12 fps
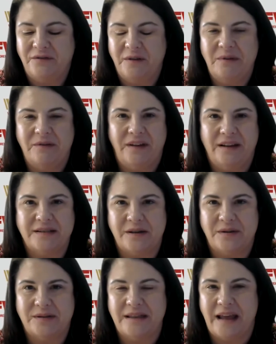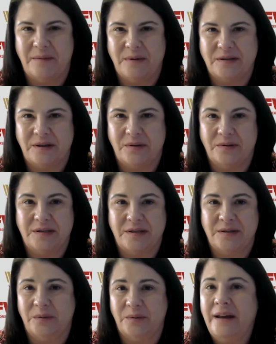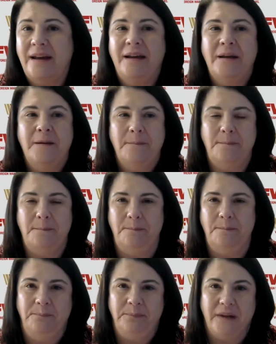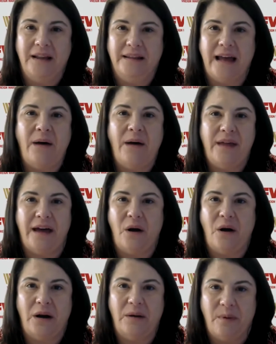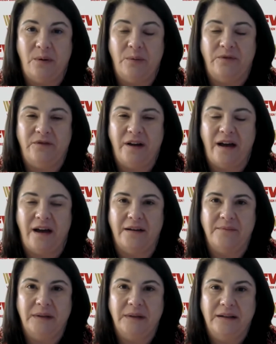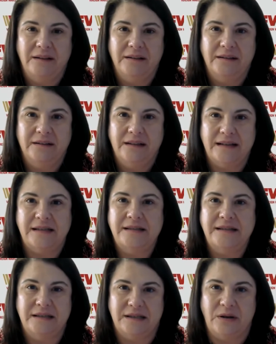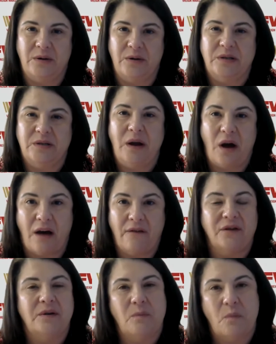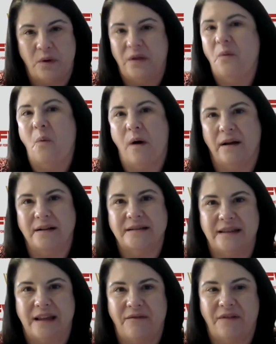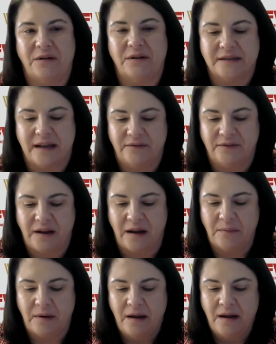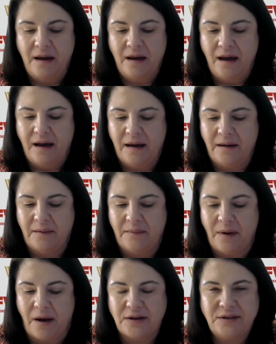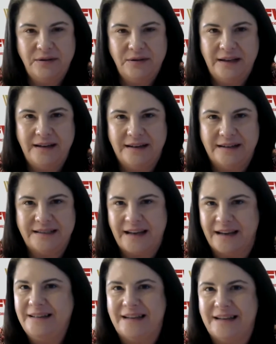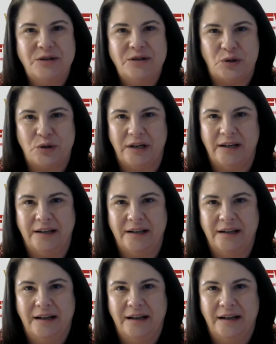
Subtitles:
from the VSOs and the MSOs to allow that automotive assistance loan to be offered more than once in that veteran's lifetime. Also looking at teledentistry,